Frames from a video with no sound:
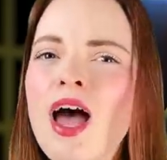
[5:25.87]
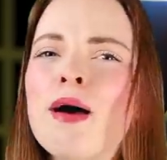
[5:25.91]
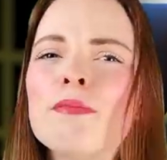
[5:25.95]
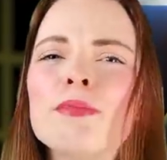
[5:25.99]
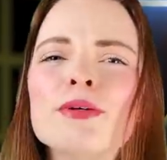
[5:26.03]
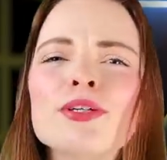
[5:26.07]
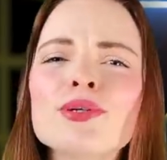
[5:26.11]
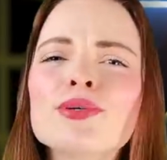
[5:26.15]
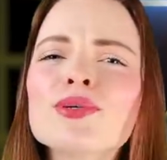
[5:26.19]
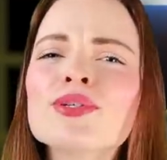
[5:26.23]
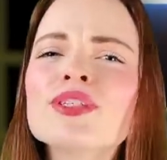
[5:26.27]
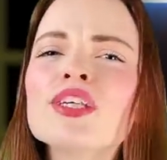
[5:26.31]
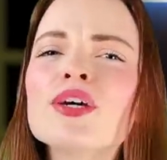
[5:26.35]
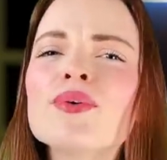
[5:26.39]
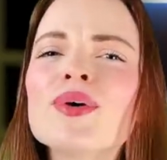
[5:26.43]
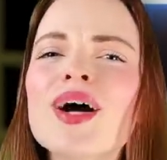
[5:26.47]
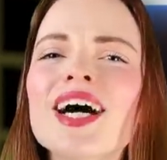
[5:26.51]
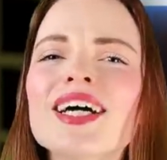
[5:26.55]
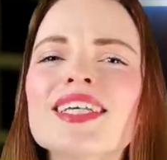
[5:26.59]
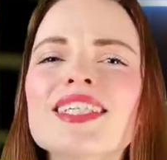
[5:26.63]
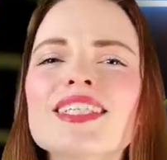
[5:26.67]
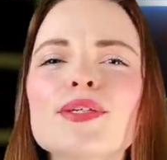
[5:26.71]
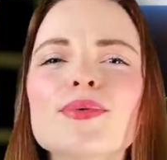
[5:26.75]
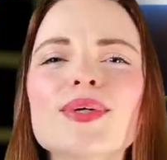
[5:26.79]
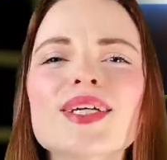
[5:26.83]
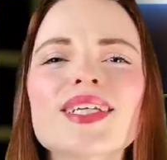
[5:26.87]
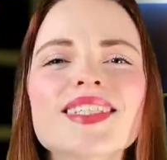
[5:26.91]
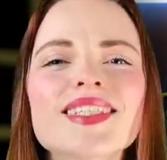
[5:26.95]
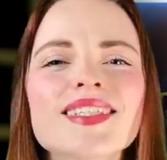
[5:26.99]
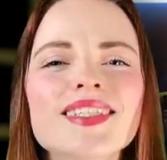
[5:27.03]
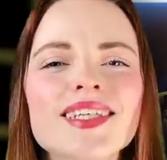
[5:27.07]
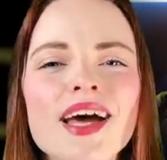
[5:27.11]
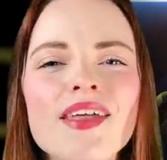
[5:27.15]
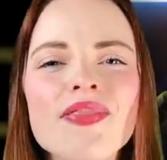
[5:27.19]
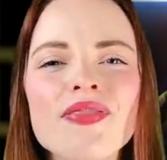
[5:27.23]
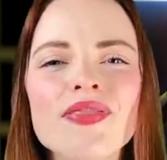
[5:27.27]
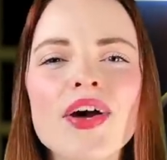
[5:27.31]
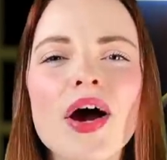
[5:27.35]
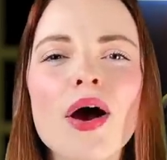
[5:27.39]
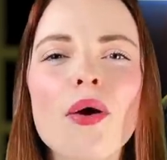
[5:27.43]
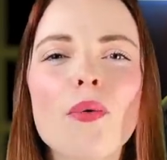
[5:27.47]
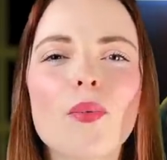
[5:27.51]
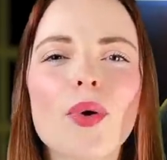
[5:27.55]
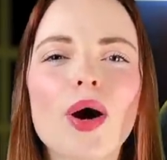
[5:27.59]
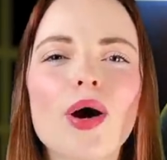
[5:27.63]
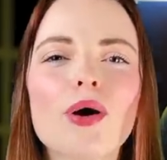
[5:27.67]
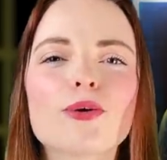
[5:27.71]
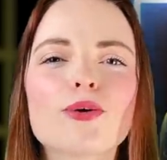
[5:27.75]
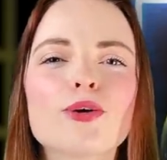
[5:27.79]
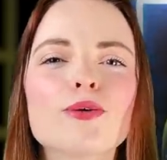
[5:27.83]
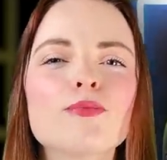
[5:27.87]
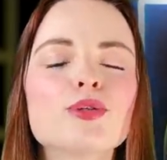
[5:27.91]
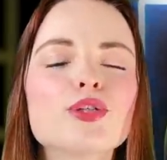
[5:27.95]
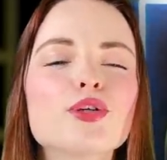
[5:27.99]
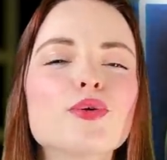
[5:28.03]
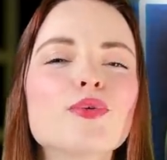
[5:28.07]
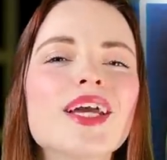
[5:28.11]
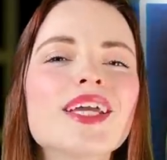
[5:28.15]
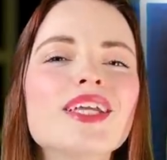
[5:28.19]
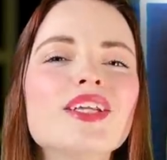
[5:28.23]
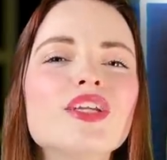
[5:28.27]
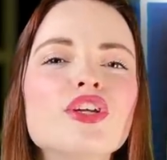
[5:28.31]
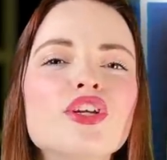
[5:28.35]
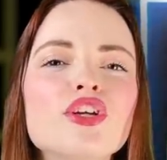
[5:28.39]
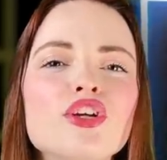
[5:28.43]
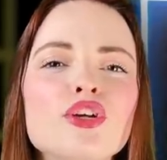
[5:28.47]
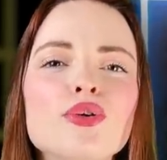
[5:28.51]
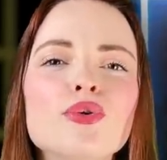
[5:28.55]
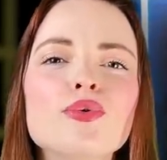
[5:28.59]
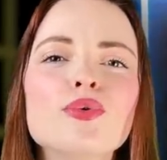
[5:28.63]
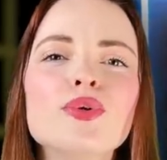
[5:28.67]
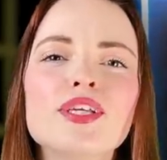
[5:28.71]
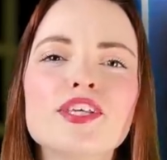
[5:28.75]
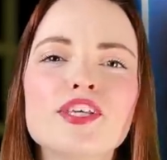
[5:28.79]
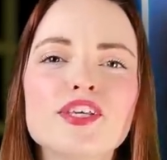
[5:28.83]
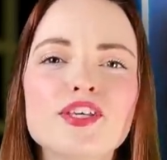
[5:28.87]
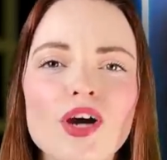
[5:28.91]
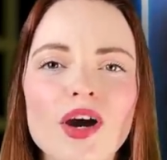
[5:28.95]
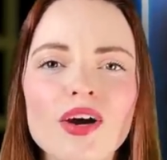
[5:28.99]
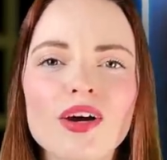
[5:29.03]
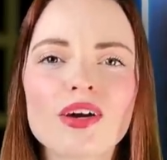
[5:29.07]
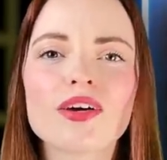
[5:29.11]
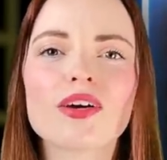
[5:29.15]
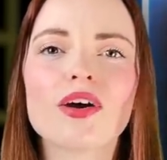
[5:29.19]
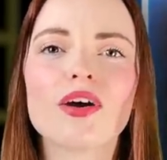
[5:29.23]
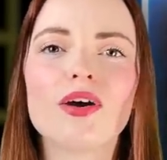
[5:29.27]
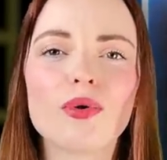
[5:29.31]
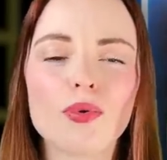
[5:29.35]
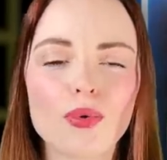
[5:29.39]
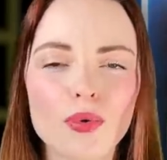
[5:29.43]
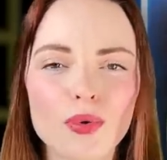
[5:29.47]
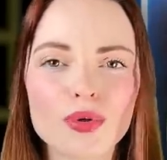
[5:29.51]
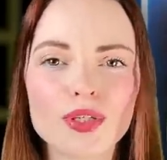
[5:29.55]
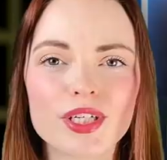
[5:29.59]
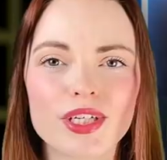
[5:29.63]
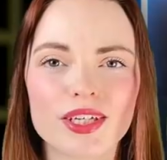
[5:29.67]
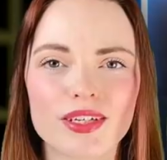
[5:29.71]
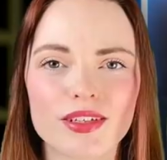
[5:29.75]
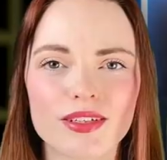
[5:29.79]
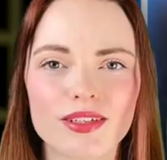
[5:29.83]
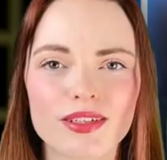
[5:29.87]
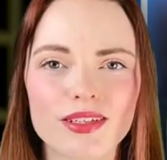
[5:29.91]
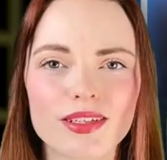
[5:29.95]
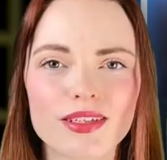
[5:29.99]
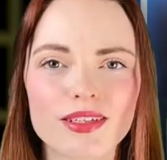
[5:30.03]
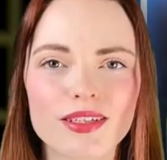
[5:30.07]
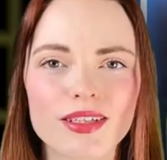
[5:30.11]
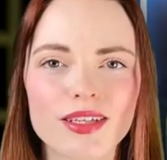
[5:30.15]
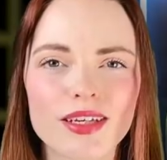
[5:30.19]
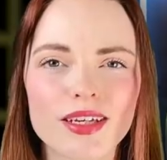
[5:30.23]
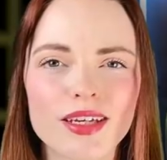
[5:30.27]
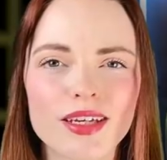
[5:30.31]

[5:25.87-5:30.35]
but also has to extend that welcome to a new, younger audience.